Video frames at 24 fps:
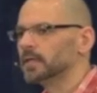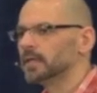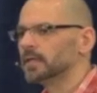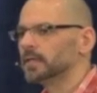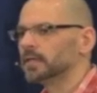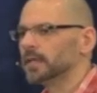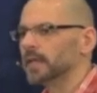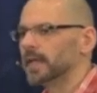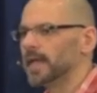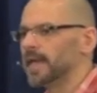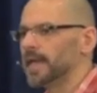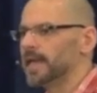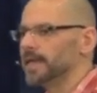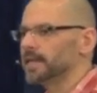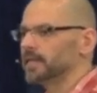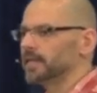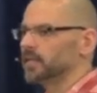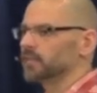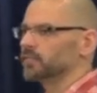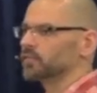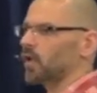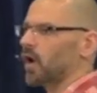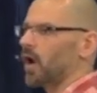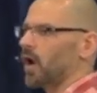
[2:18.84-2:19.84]
and
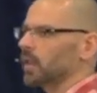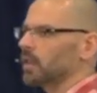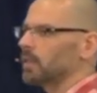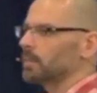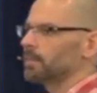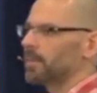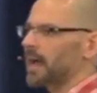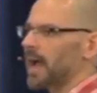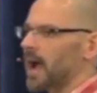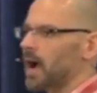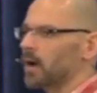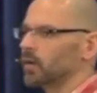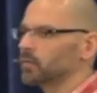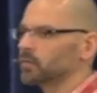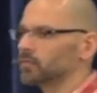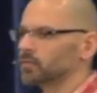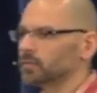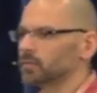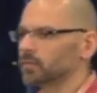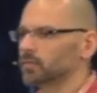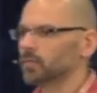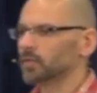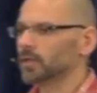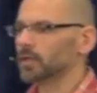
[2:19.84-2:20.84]
it's all about
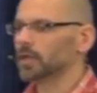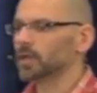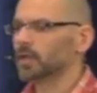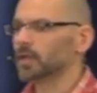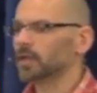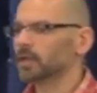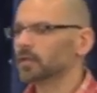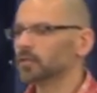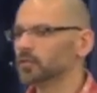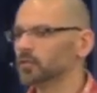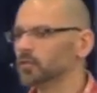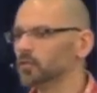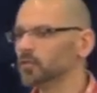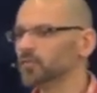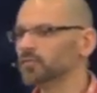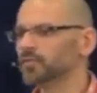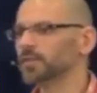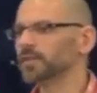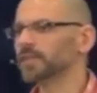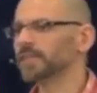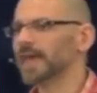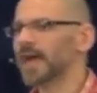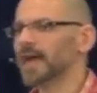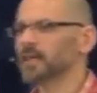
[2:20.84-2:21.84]

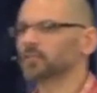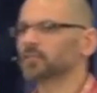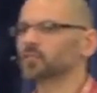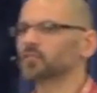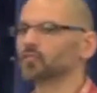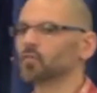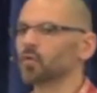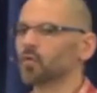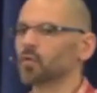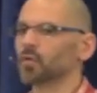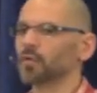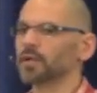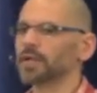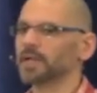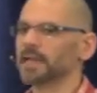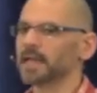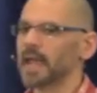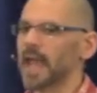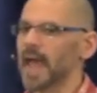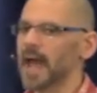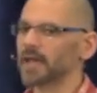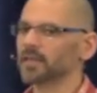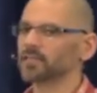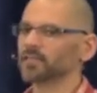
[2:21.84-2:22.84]
using that story
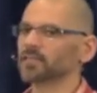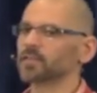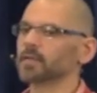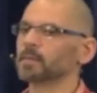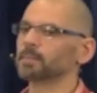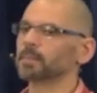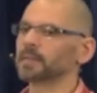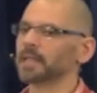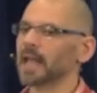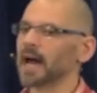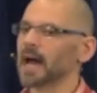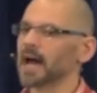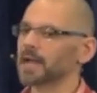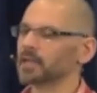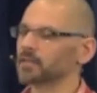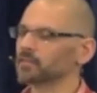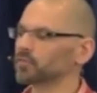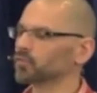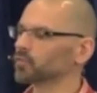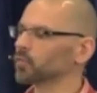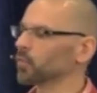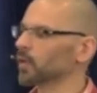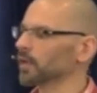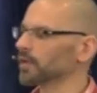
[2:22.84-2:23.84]
as it applies
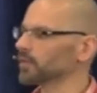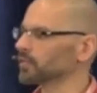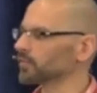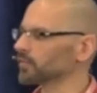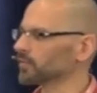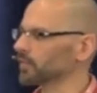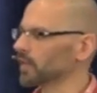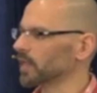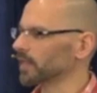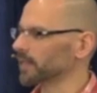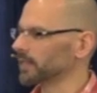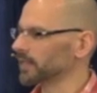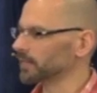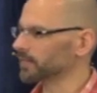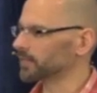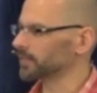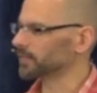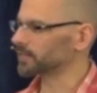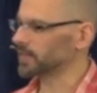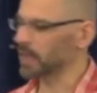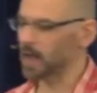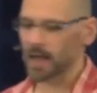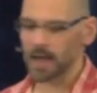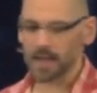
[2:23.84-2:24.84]
to what you're selling at the
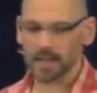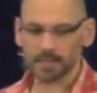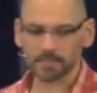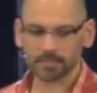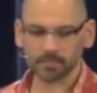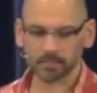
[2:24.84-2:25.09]
time.